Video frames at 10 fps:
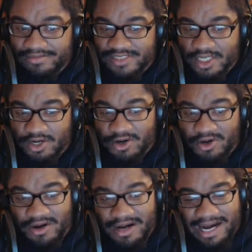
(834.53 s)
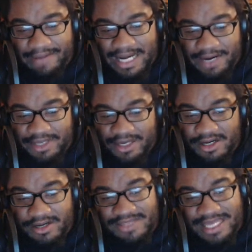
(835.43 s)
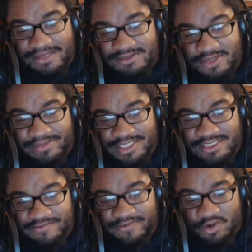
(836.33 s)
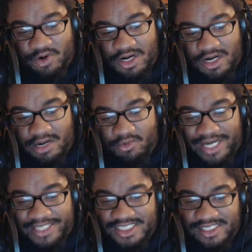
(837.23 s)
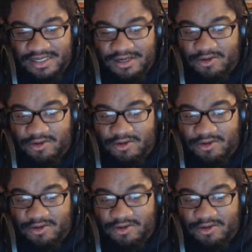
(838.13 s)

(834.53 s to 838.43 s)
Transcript: So I'm out, y'all. Thank you so much for watching.